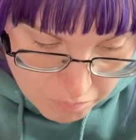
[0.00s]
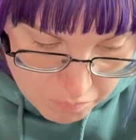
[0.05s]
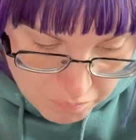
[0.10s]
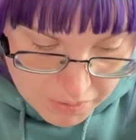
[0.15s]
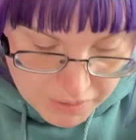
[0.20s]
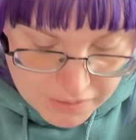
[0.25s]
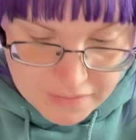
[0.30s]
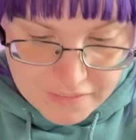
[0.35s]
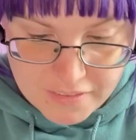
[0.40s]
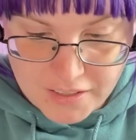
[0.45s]

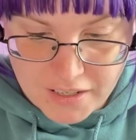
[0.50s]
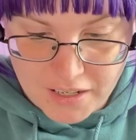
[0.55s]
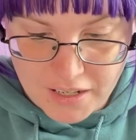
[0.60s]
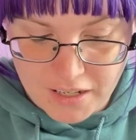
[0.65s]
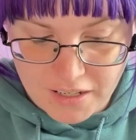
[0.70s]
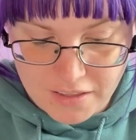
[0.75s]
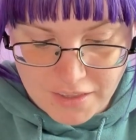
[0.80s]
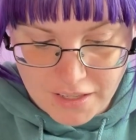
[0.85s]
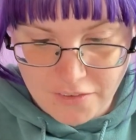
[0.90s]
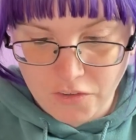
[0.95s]
but
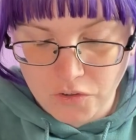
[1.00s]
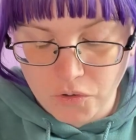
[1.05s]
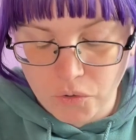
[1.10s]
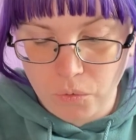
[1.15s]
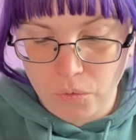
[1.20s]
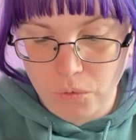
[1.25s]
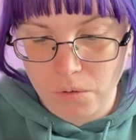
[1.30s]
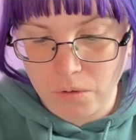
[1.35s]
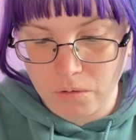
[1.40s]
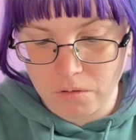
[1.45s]
that's
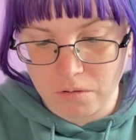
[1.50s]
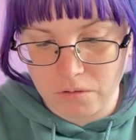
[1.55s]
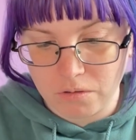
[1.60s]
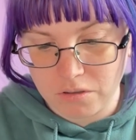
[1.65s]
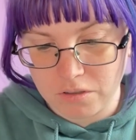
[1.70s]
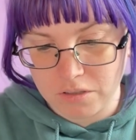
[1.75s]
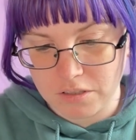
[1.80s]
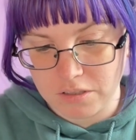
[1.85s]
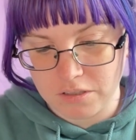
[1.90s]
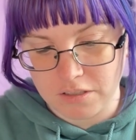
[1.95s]

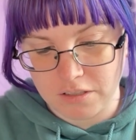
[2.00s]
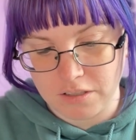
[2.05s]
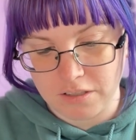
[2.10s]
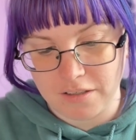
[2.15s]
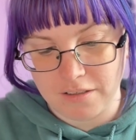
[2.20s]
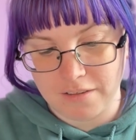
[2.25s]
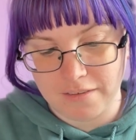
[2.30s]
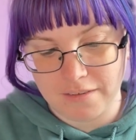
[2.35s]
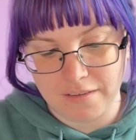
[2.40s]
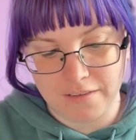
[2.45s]
cool.
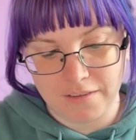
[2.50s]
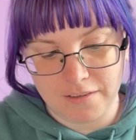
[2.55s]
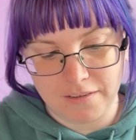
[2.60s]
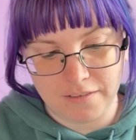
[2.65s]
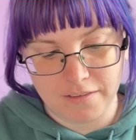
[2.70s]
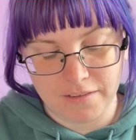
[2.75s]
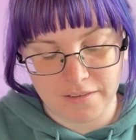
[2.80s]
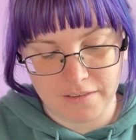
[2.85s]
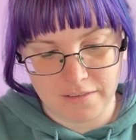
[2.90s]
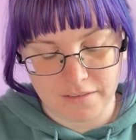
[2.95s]
This
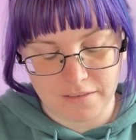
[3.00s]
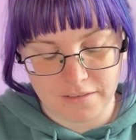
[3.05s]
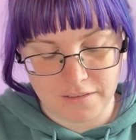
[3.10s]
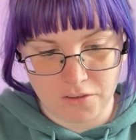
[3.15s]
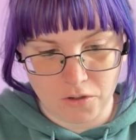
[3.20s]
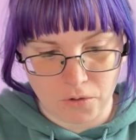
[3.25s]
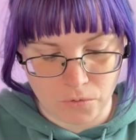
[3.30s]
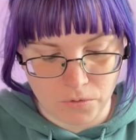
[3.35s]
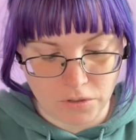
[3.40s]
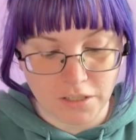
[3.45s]
is
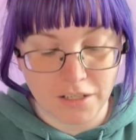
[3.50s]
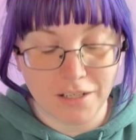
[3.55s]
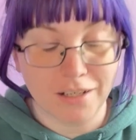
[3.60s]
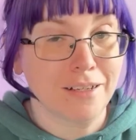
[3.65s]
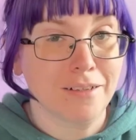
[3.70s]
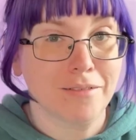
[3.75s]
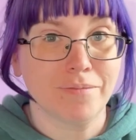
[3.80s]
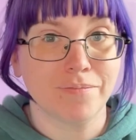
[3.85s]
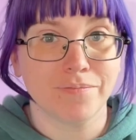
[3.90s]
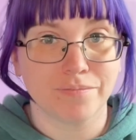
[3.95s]

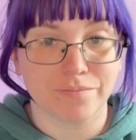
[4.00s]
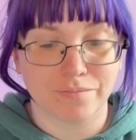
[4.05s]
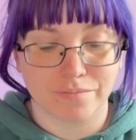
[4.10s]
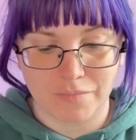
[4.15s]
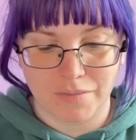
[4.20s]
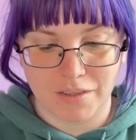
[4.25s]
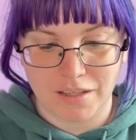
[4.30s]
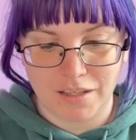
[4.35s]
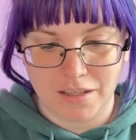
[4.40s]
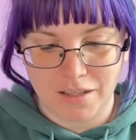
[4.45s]
totally,
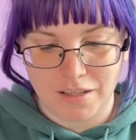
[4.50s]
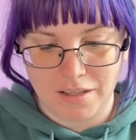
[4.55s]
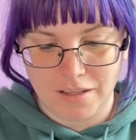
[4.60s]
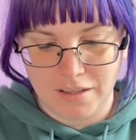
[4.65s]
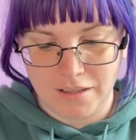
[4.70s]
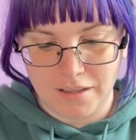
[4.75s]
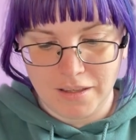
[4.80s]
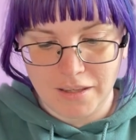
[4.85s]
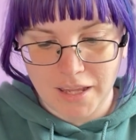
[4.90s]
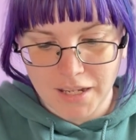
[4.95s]

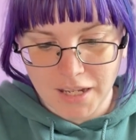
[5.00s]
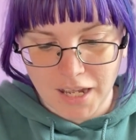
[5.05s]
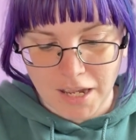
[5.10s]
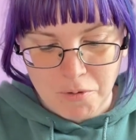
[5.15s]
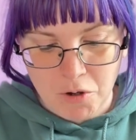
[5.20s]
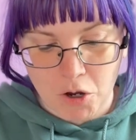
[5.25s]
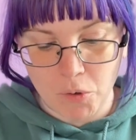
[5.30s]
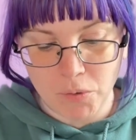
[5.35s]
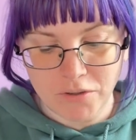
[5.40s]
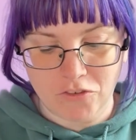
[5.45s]
like, I'm
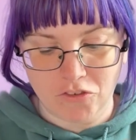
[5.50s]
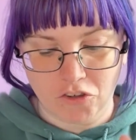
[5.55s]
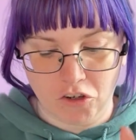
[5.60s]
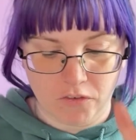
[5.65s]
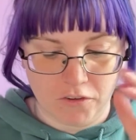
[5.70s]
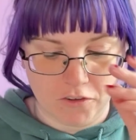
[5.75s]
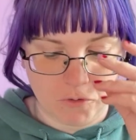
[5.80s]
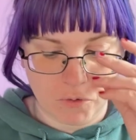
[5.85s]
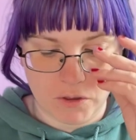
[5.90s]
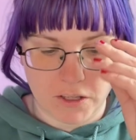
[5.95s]
always
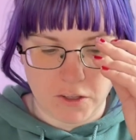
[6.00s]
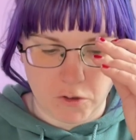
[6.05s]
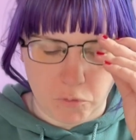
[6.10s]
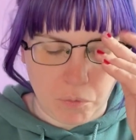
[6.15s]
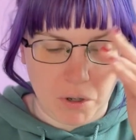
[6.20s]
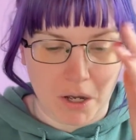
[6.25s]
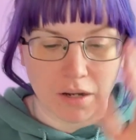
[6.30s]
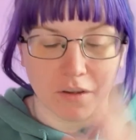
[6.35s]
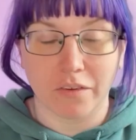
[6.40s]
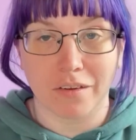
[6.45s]
nervous with these
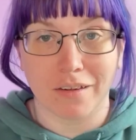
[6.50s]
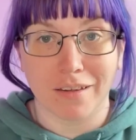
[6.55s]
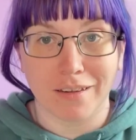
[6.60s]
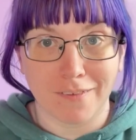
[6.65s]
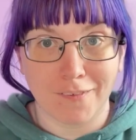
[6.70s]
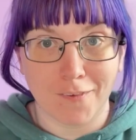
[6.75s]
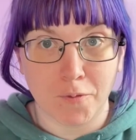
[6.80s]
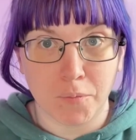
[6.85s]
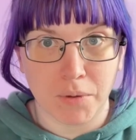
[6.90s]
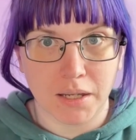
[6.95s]

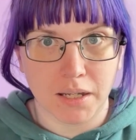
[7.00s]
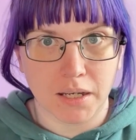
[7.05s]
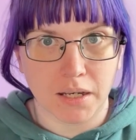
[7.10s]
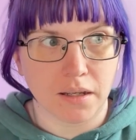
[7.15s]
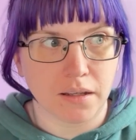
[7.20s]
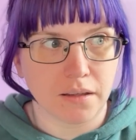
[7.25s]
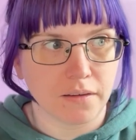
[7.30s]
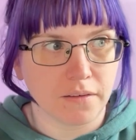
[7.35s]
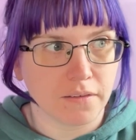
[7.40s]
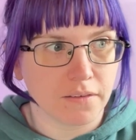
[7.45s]
boxes
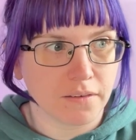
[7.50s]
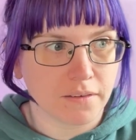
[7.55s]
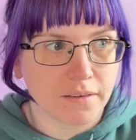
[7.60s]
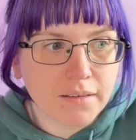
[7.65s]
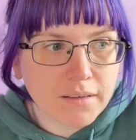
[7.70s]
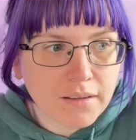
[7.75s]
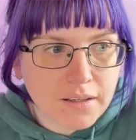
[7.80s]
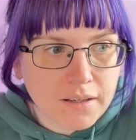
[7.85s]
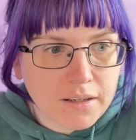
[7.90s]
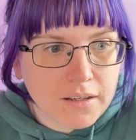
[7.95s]
because
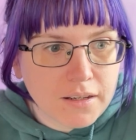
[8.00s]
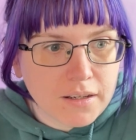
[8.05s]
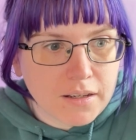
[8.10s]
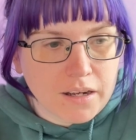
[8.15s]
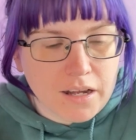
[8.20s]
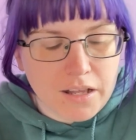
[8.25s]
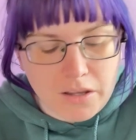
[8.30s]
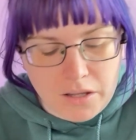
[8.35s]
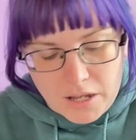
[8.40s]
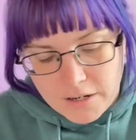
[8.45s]

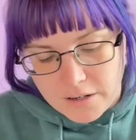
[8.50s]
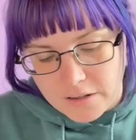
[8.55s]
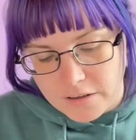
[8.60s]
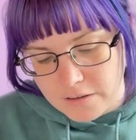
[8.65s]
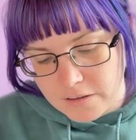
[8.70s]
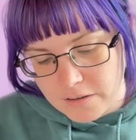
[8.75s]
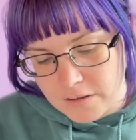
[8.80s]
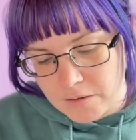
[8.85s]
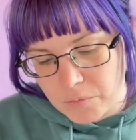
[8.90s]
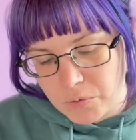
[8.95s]
a lot
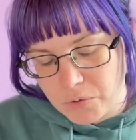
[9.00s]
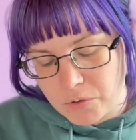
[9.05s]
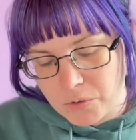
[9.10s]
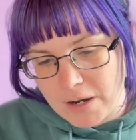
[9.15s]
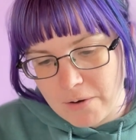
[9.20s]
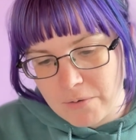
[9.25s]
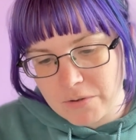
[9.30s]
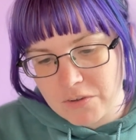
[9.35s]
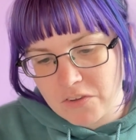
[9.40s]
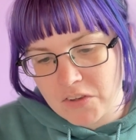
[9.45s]
of
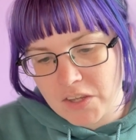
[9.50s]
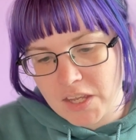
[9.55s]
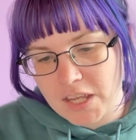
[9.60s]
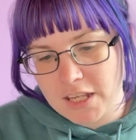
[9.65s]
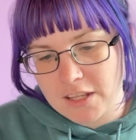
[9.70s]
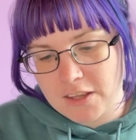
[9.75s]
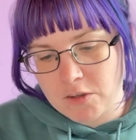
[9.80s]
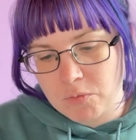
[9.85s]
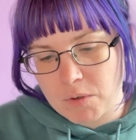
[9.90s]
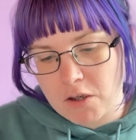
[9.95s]
I would say
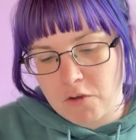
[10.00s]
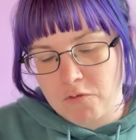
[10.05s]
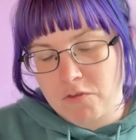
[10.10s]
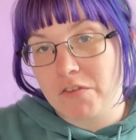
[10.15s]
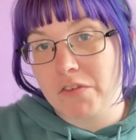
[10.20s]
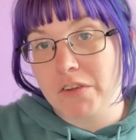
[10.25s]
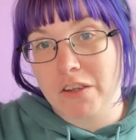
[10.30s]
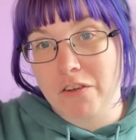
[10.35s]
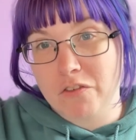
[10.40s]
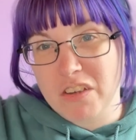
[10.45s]
it's about
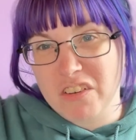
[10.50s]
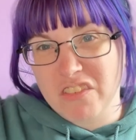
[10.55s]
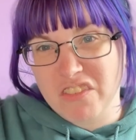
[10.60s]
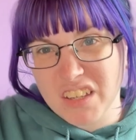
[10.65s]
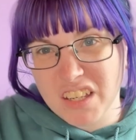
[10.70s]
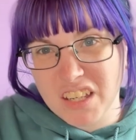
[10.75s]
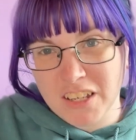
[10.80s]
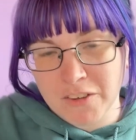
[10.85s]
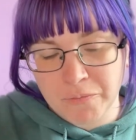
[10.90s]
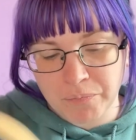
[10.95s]

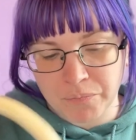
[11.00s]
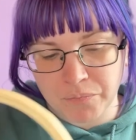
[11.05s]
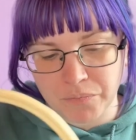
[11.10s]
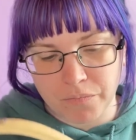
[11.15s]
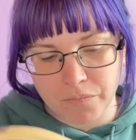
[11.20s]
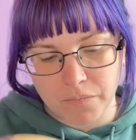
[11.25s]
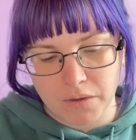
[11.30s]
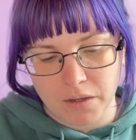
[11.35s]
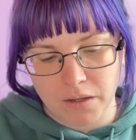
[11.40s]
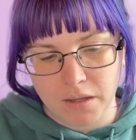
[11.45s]
50-50.
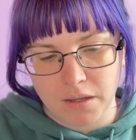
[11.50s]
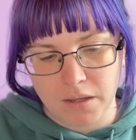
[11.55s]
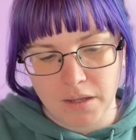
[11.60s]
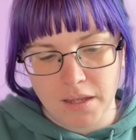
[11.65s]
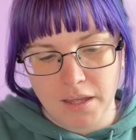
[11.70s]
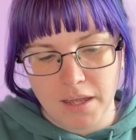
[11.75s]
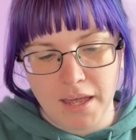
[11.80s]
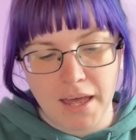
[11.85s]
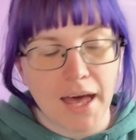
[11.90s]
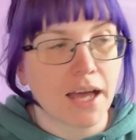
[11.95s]

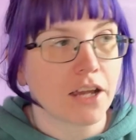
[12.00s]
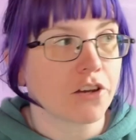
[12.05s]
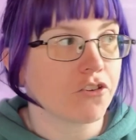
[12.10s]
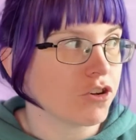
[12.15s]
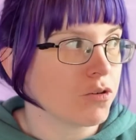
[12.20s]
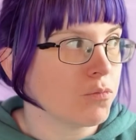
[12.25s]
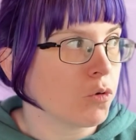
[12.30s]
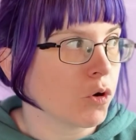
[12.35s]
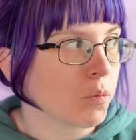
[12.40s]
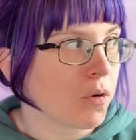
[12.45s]

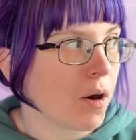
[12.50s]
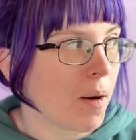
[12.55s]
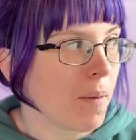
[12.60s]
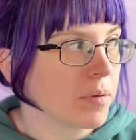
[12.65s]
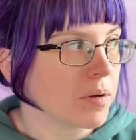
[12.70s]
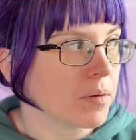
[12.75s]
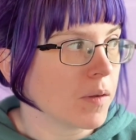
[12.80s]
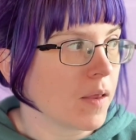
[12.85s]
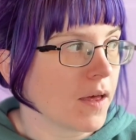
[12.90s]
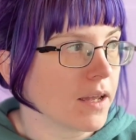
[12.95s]
Actually, more
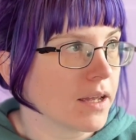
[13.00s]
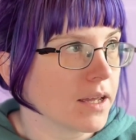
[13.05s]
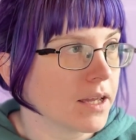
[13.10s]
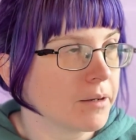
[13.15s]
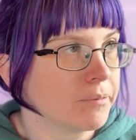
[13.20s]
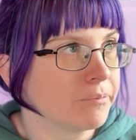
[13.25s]
probably like,